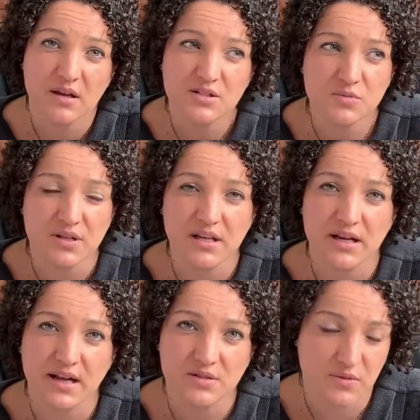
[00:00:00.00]
to really
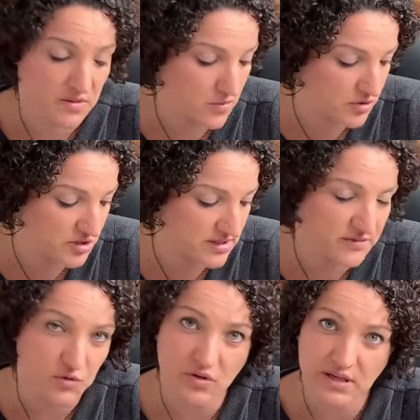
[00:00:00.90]
connect with emotions
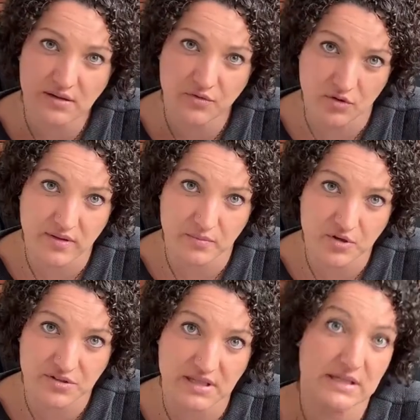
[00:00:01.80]
if you're the
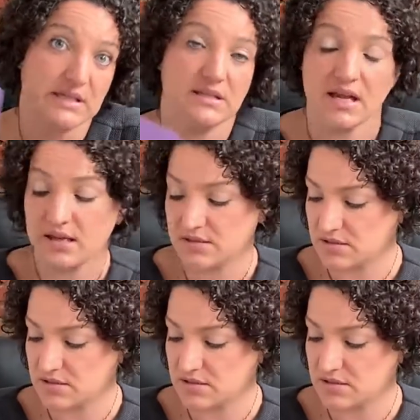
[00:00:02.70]
person that needs that.